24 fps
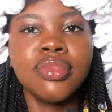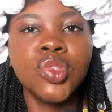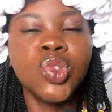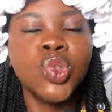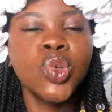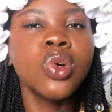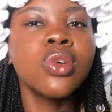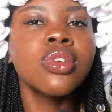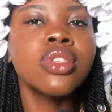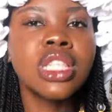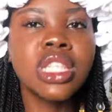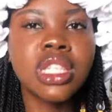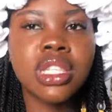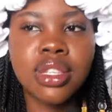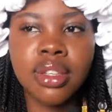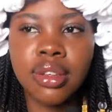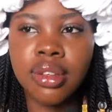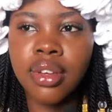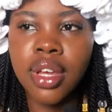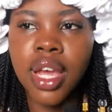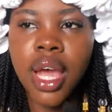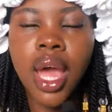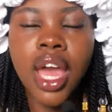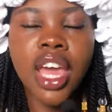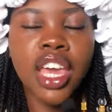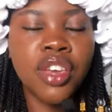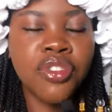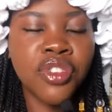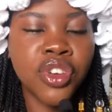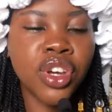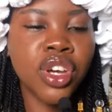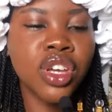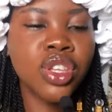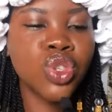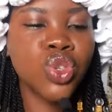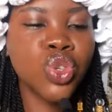Don't if
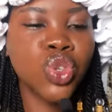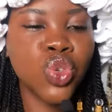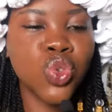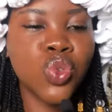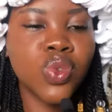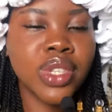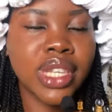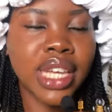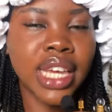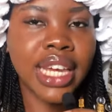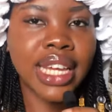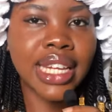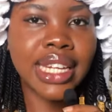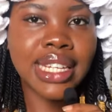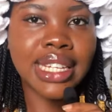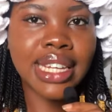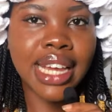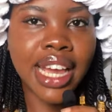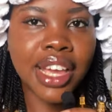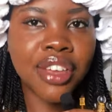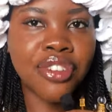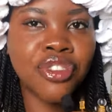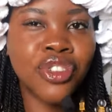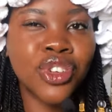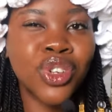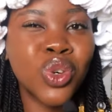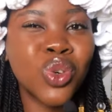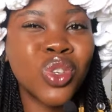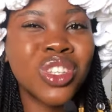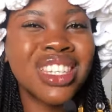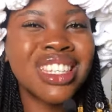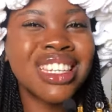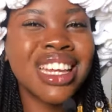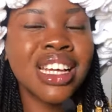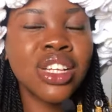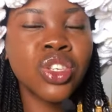you're going to use a dye for your
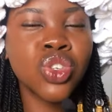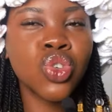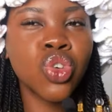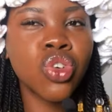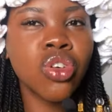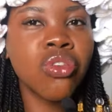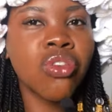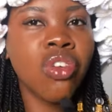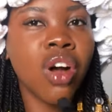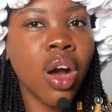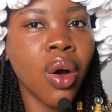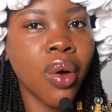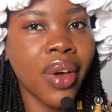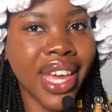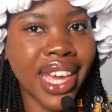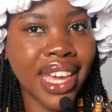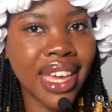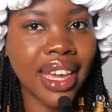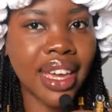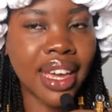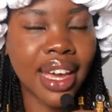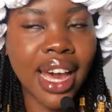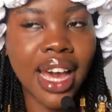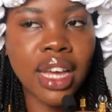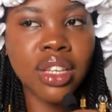natural hair,